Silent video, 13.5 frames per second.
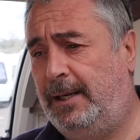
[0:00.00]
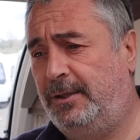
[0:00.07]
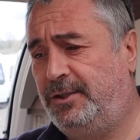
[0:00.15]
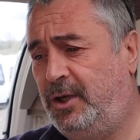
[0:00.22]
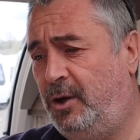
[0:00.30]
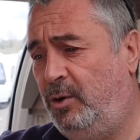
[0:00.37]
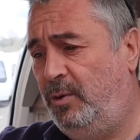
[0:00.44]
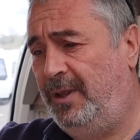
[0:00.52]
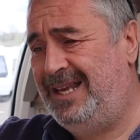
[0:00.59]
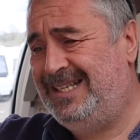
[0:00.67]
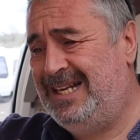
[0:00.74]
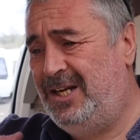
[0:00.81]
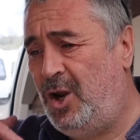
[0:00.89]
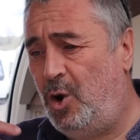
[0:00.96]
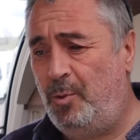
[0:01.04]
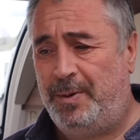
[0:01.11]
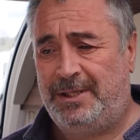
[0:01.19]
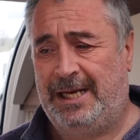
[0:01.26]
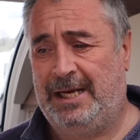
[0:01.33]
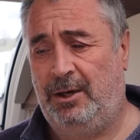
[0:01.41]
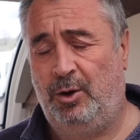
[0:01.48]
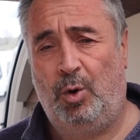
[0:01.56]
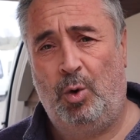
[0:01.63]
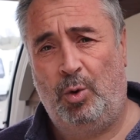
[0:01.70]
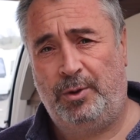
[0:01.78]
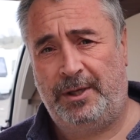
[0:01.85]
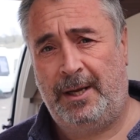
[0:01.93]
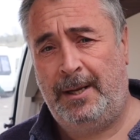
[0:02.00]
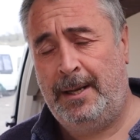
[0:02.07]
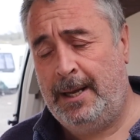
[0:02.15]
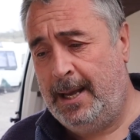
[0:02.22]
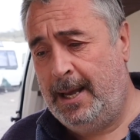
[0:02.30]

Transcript: So it's in no particular order,